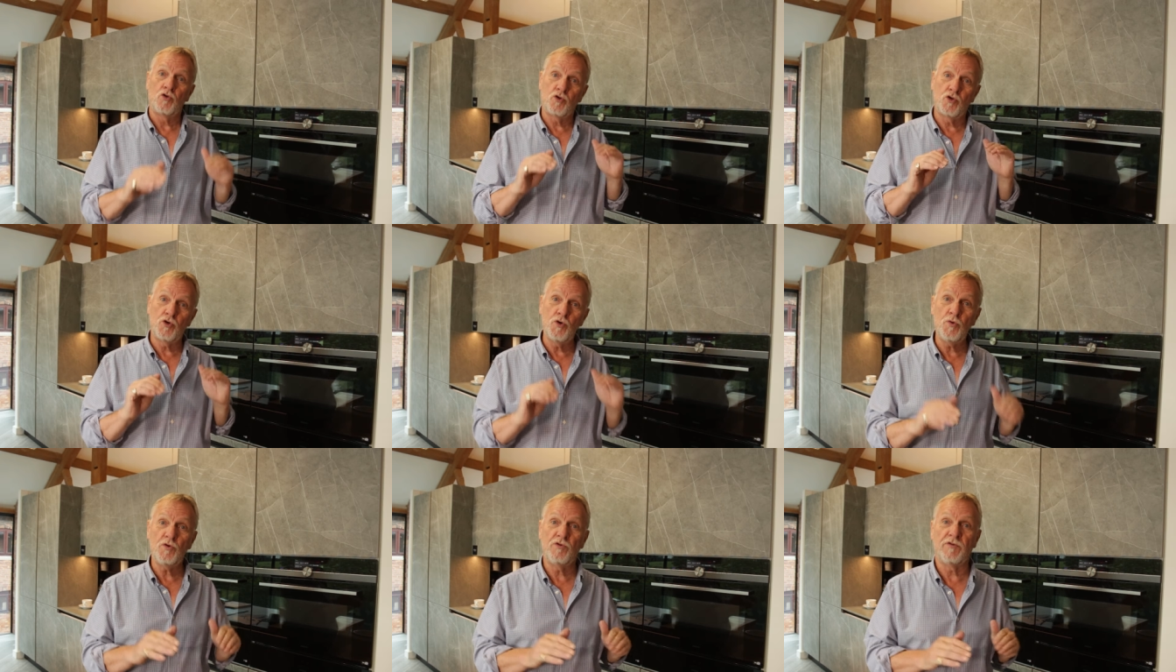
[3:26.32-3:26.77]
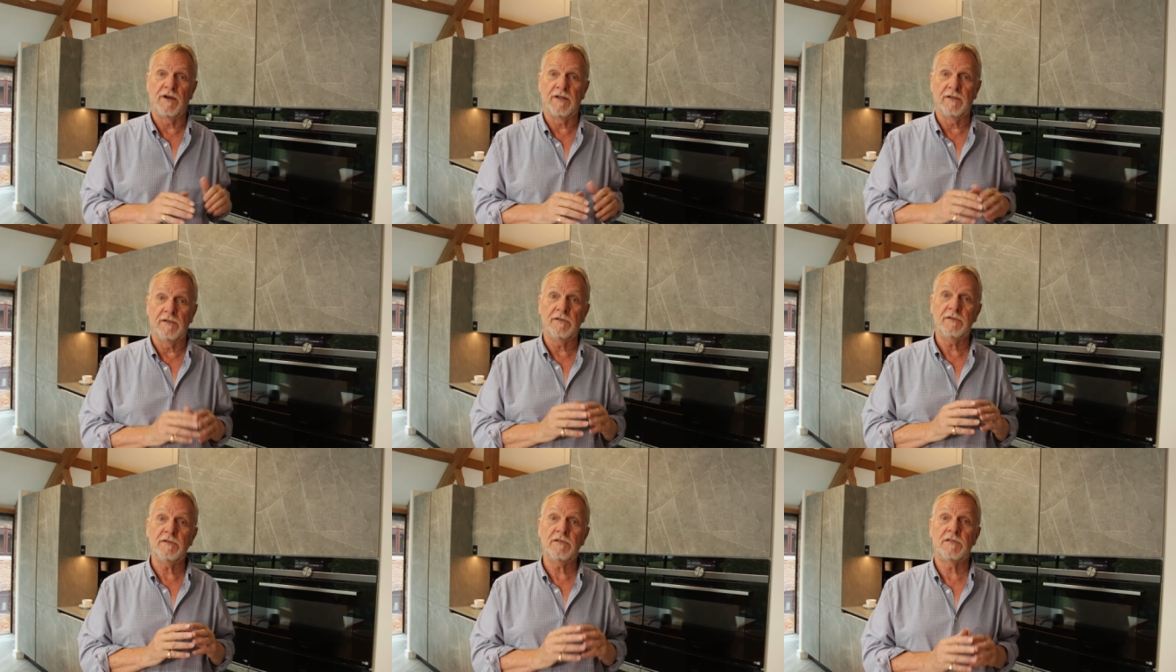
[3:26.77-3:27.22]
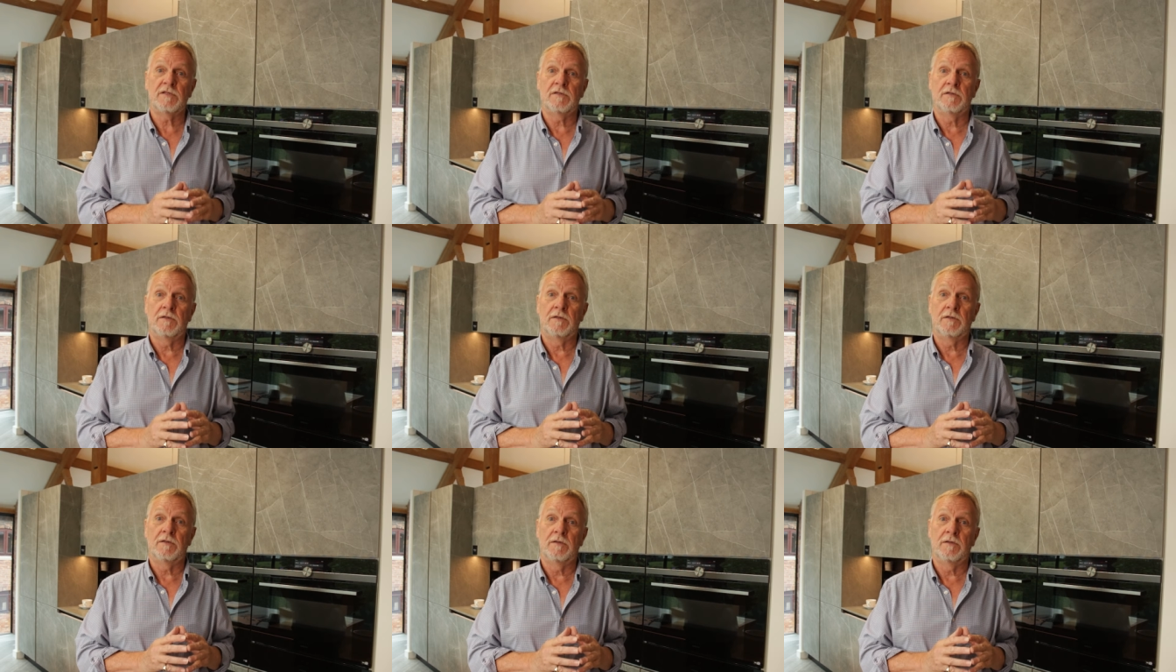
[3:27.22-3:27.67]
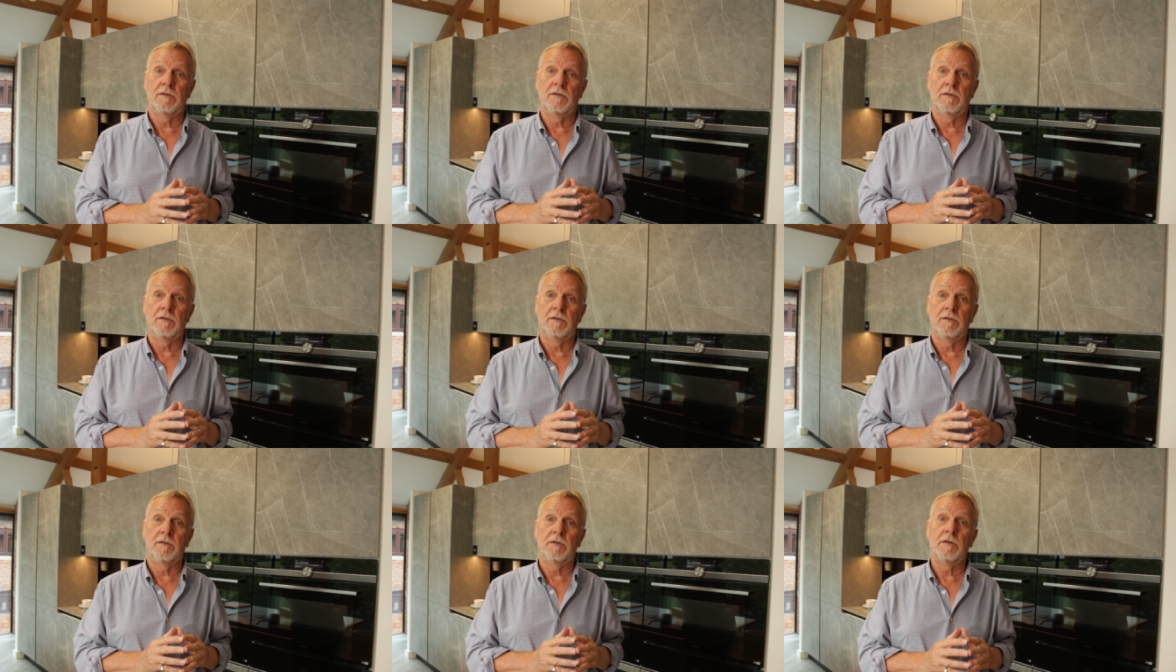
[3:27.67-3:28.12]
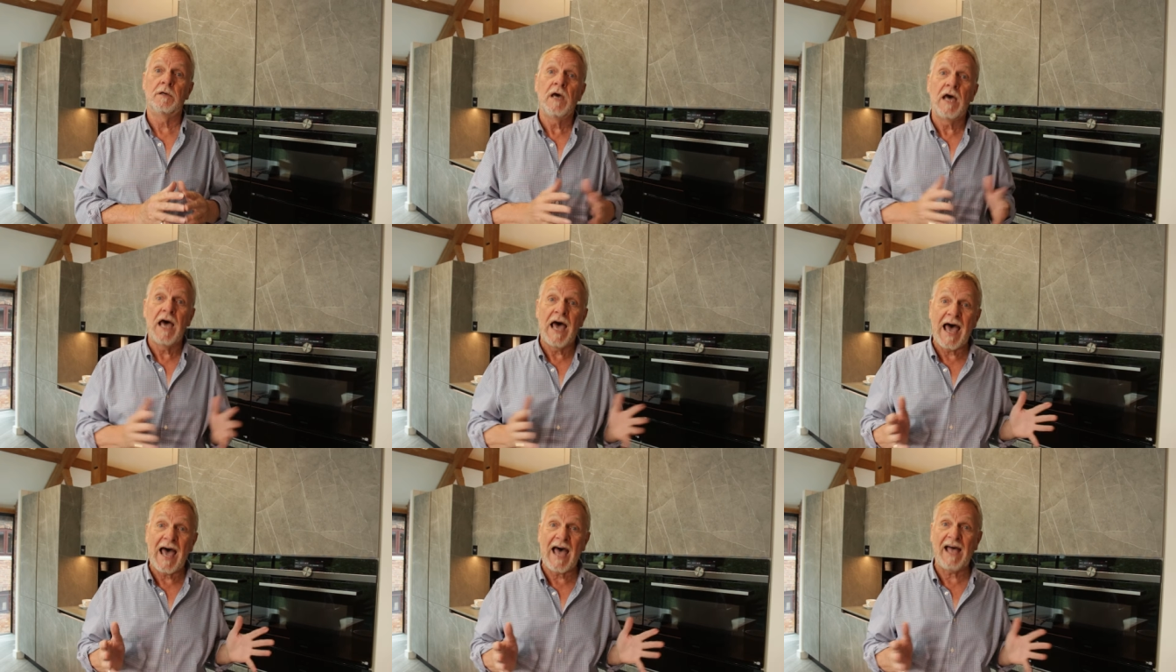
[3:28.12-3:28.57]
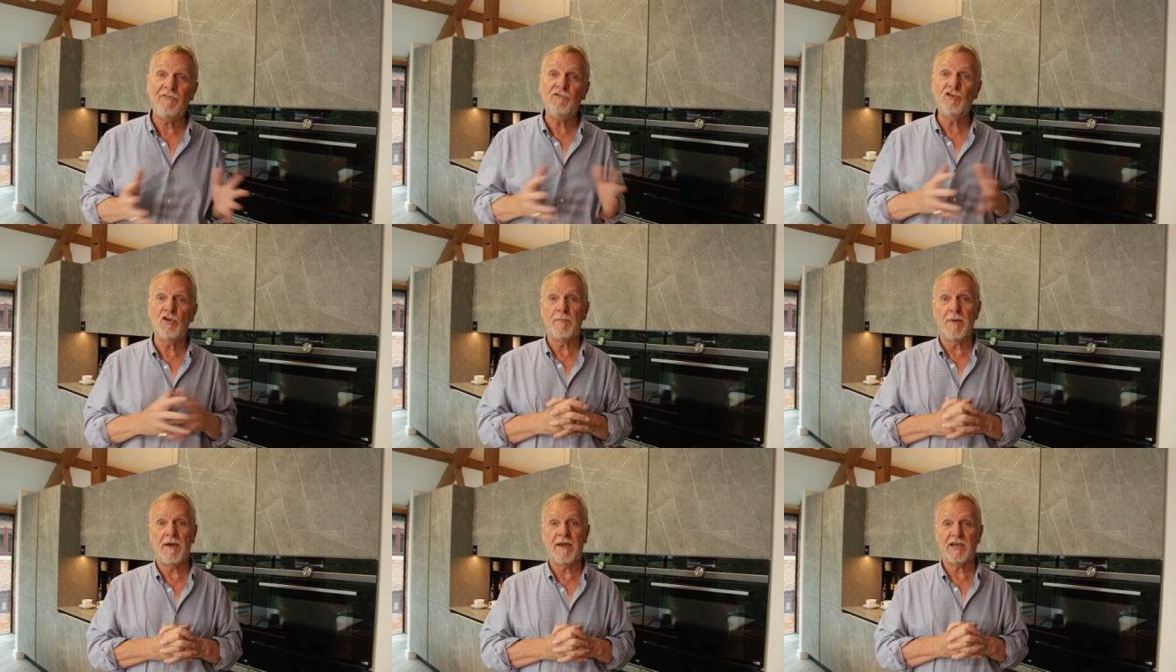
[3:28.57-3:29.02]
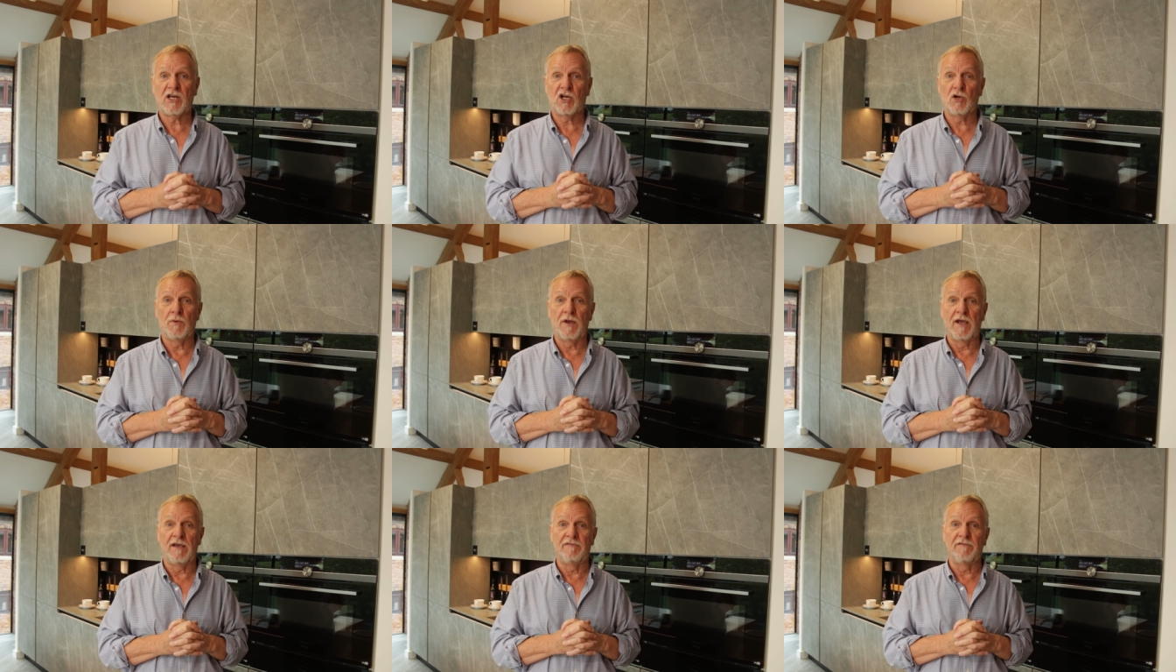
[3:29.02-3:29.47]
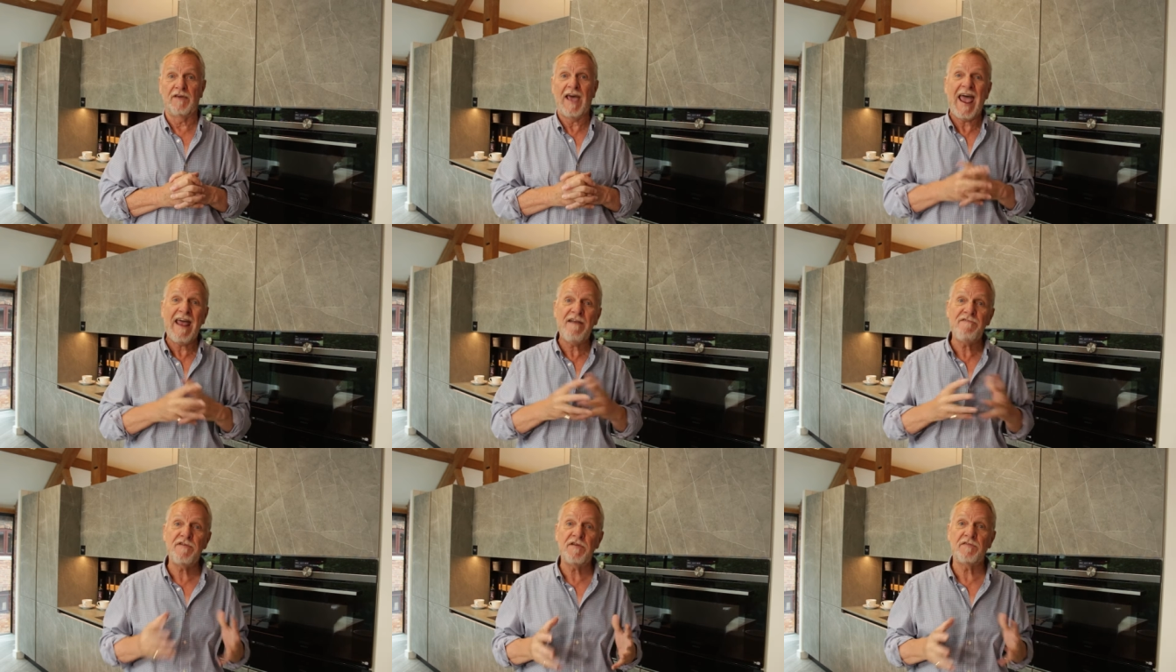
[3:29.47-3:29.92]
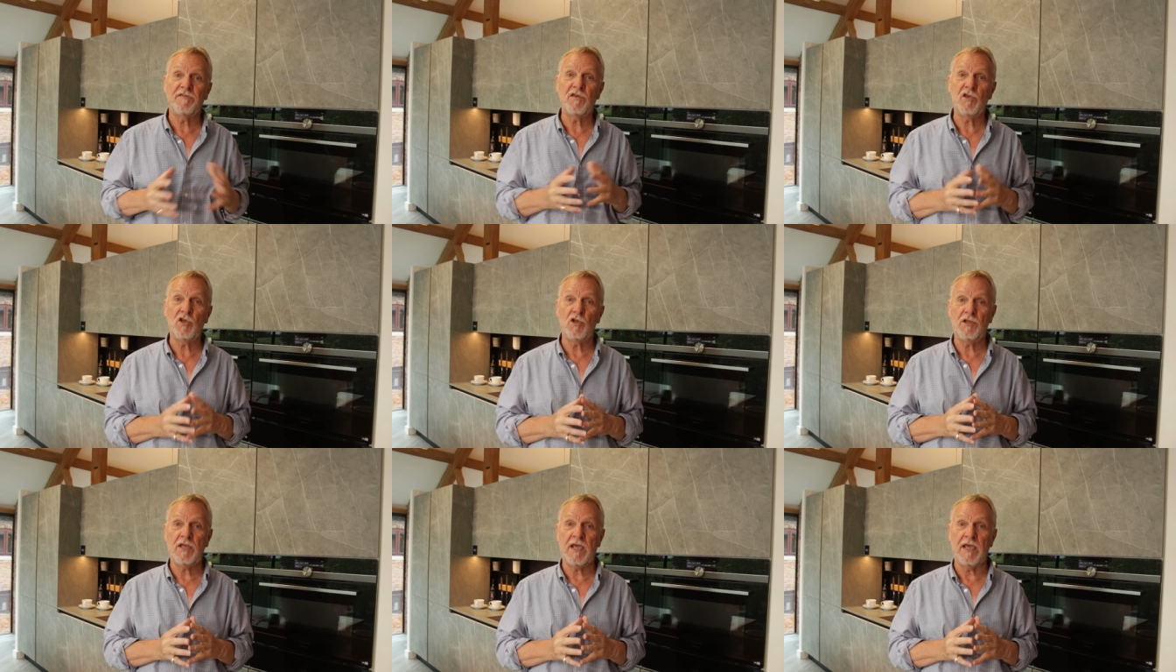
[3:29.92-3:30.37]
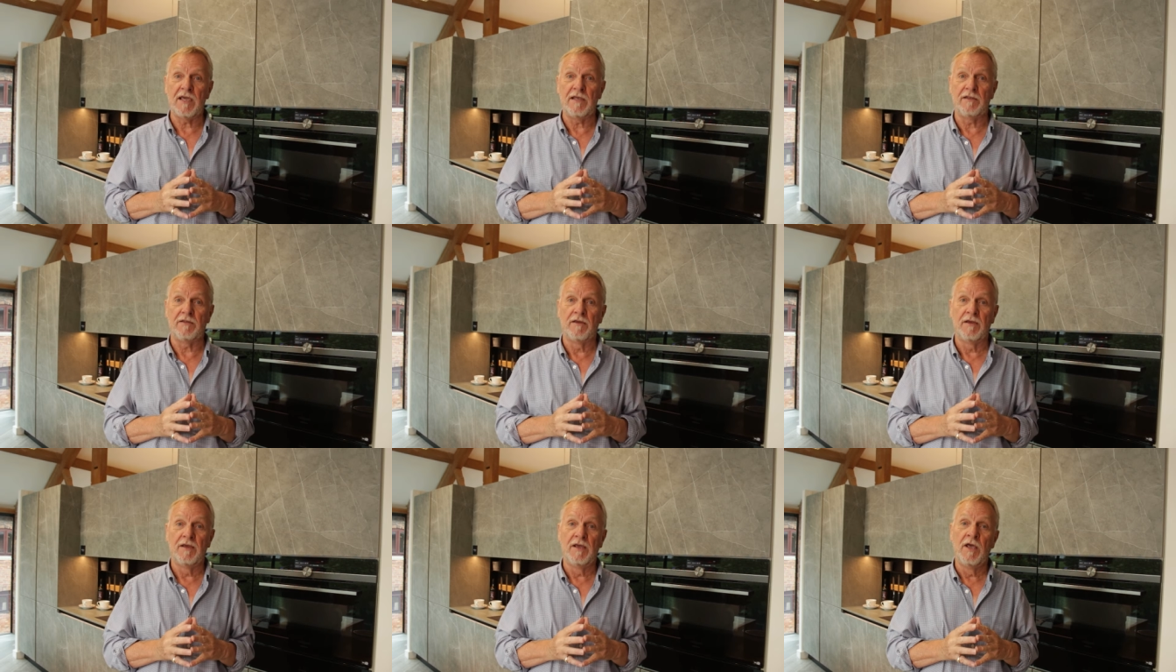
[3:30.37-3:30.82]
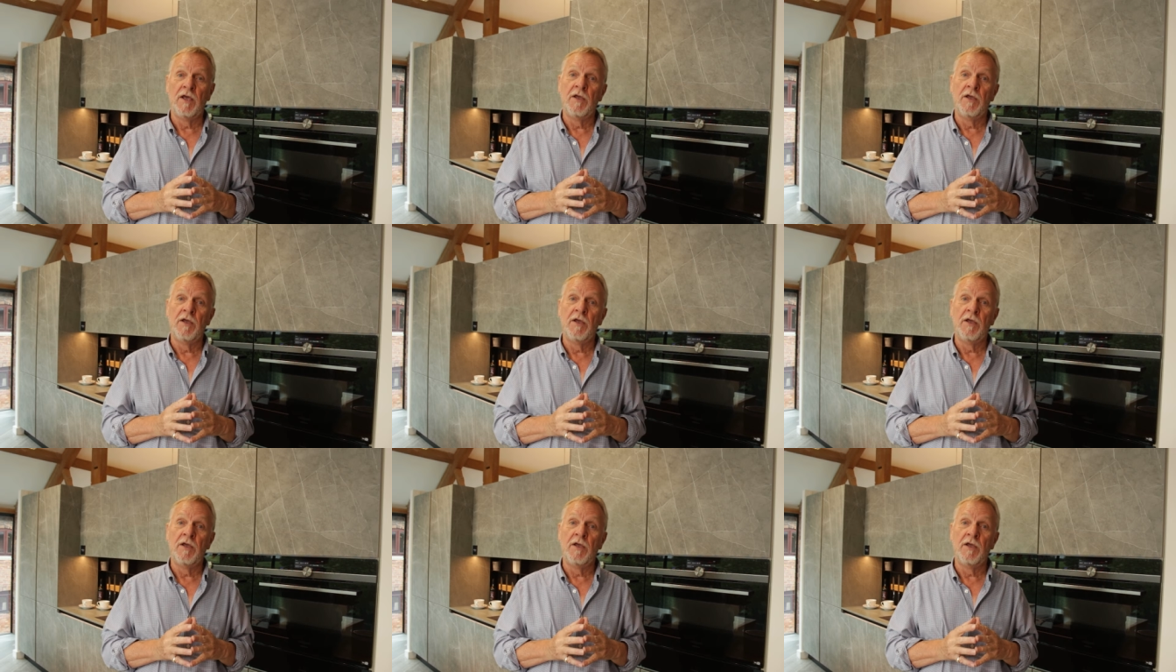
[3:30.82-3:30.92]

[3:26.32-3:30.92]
two grills, and a microwave. Everything you need.